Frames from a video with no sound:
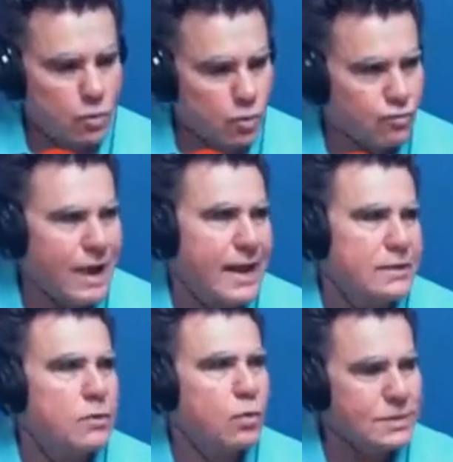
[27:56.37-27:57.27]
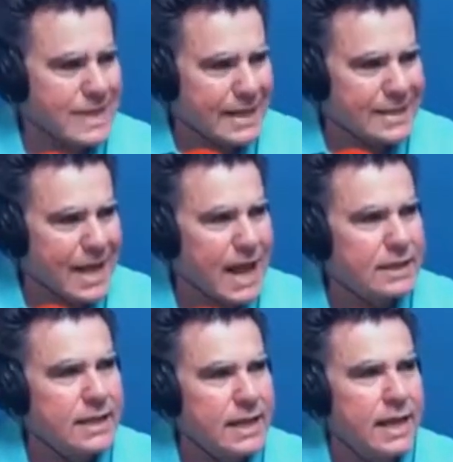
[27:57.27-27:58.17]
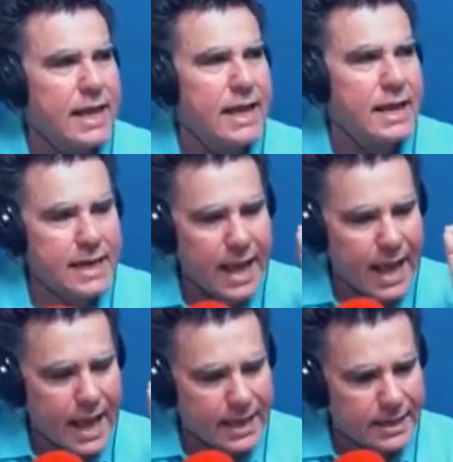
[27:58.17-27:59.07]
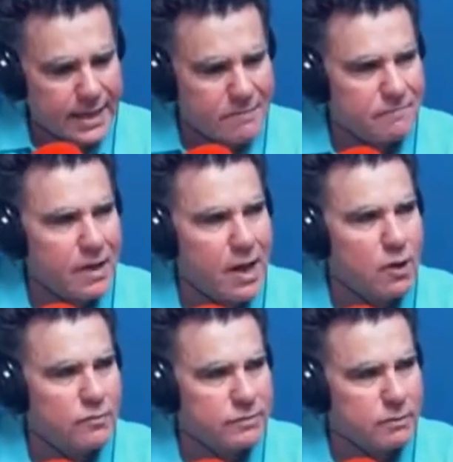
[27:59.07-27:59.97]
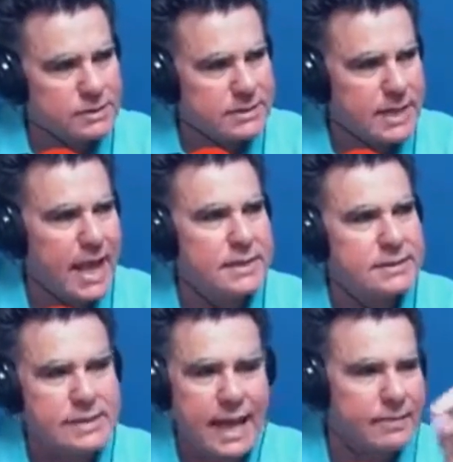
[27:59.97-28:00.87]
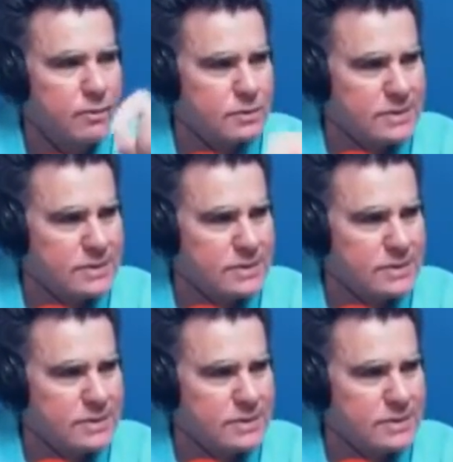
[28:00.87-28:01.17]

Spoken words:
right, was at the Holiday Inn, and it was a dance, and there was